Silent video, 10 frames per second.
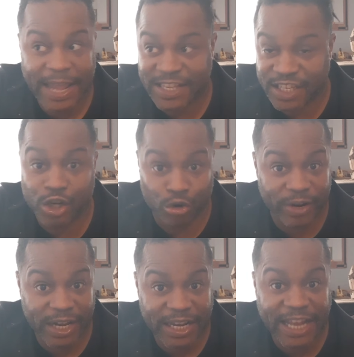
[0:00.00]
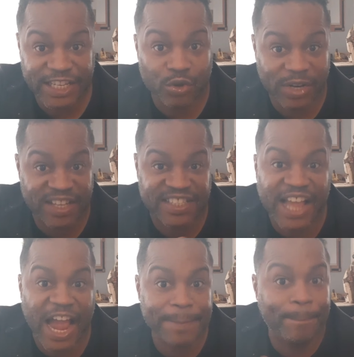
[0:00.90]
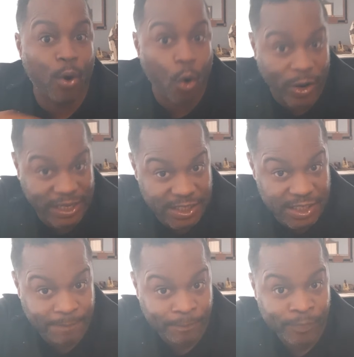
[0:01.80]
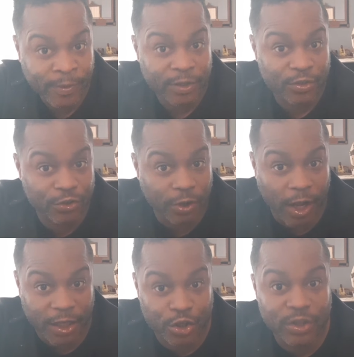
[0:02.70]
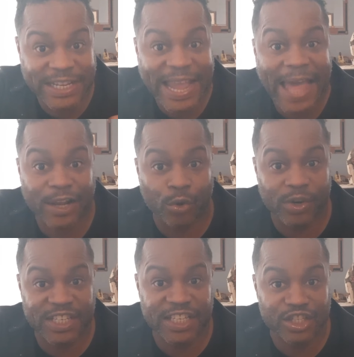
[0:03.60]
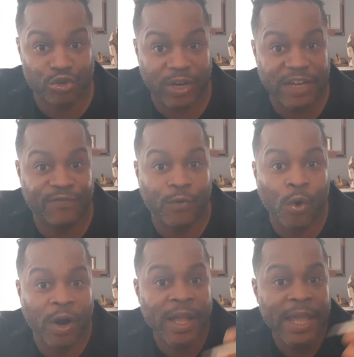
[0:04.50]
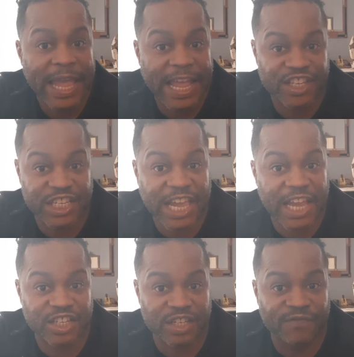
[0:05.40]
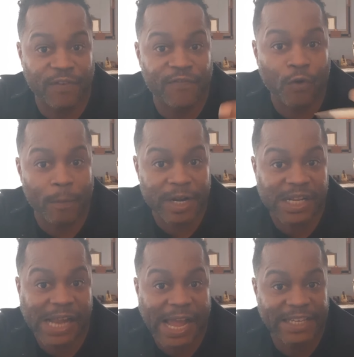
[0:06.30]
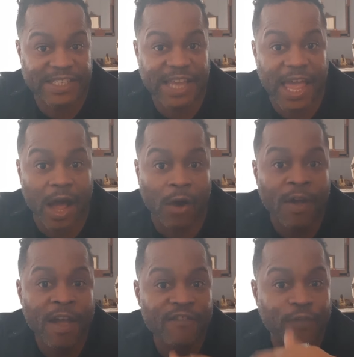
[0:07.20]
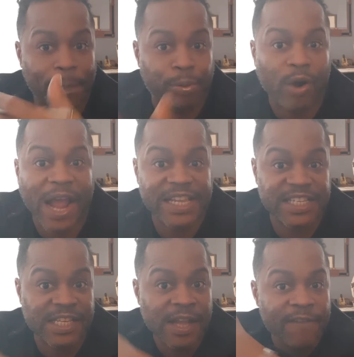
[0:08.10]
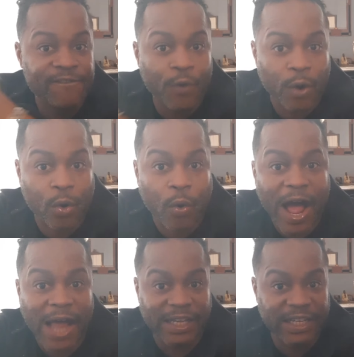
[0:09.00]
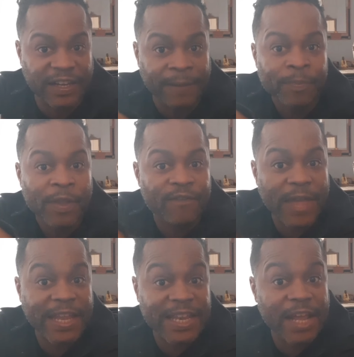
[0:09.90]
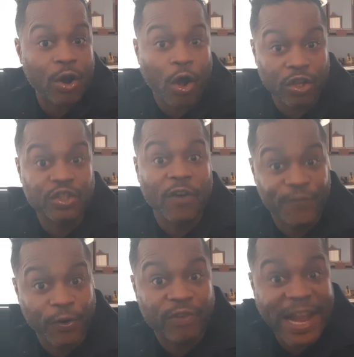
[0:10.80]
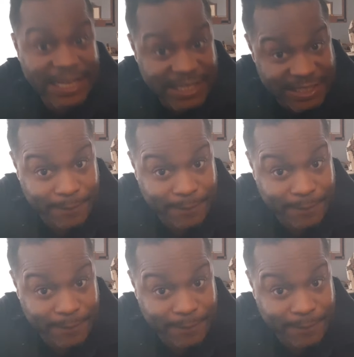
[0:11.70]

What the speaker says: Has a grid, and he's going to assign points to the categories in this grid for education, for former clientele, for price, for quality, and then also for race,